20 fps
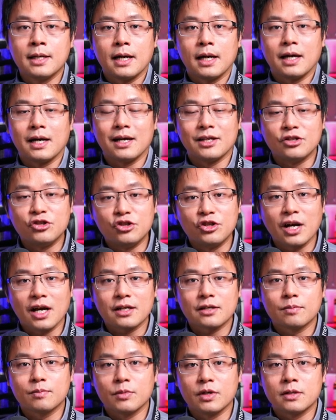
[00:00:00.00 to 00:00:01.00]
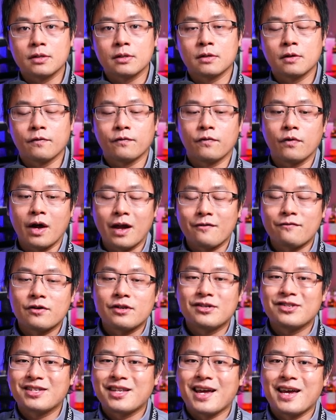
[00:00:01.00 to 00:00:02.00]
uh, adjustments for
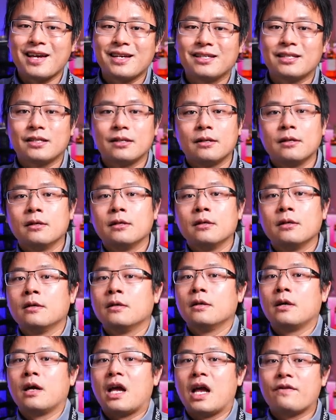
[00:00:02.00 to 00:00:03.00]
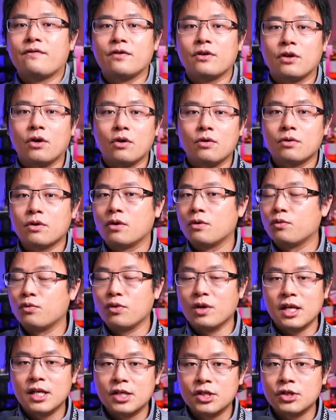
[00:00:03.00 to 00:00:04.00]
every state, every local
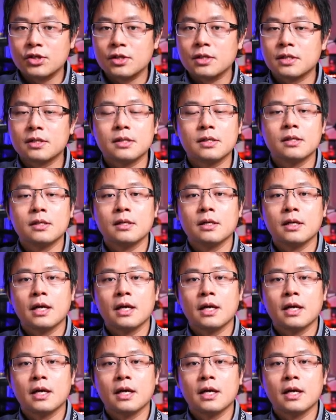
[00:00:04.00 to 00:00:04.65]
regions,